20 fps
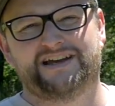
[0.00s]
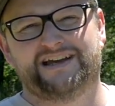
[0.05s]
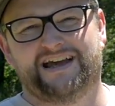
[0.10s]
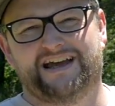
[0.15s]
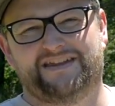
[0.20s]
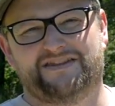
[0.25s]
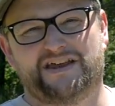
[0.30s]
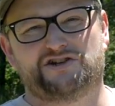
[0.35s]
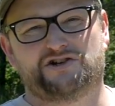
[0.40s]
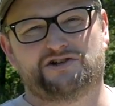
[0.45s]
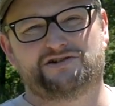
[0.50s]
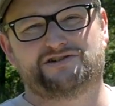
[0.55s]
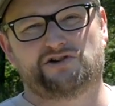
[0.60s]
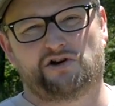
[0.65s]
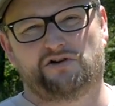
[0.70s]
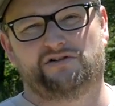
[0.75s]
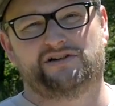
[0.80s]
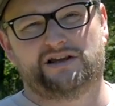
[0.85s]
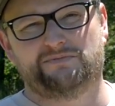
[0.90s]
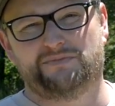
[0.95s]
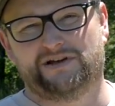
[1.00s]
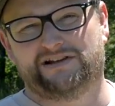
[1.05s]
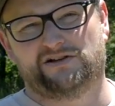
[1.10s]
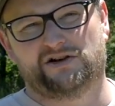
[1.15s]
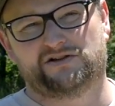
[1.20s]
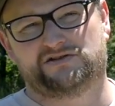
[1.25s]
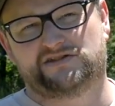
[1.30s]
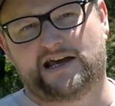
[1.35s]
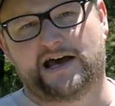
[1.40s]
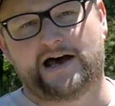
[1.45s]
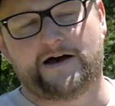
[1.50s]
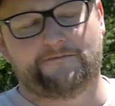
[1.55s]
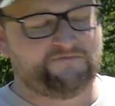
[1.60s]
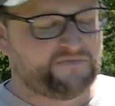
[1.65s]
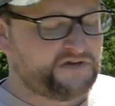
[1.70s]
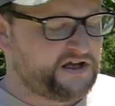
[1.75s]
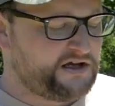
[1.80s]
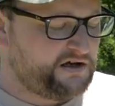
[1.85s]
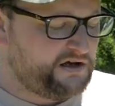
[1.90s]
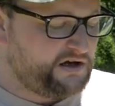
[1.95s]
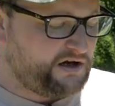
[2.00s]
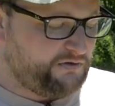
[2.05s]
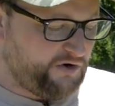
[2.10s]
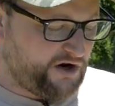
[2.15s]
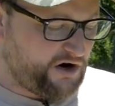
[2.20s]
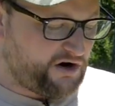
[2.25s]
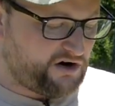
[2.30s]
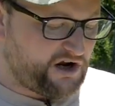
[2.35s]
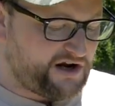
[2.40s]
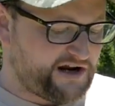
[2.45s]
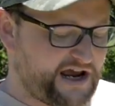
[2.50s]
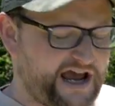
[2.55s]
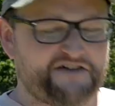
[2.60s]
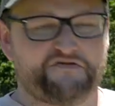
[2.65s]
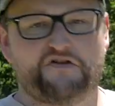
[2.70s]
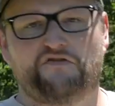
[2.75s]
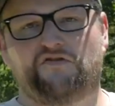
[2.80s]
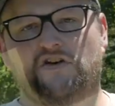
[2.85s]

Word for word: and they should certainly be looked at. We are gonna have a